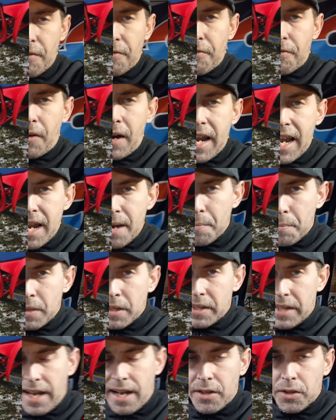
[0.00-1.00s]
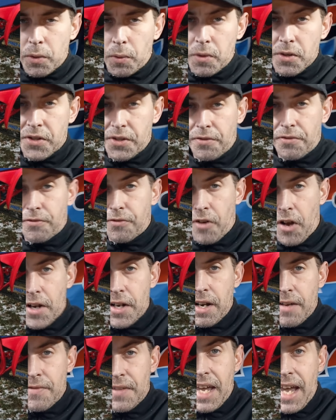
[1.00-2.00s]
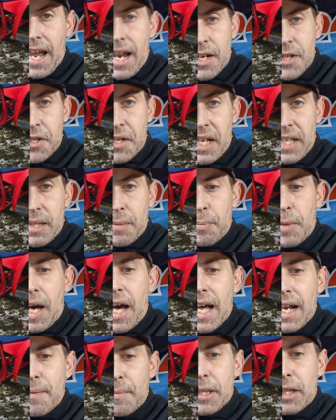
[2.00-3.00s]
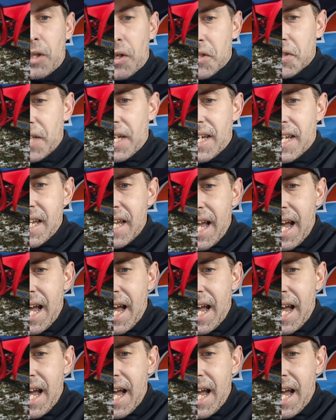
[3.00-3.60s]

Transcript: the frame, down towards the front of the engine at the bottom, it looks like he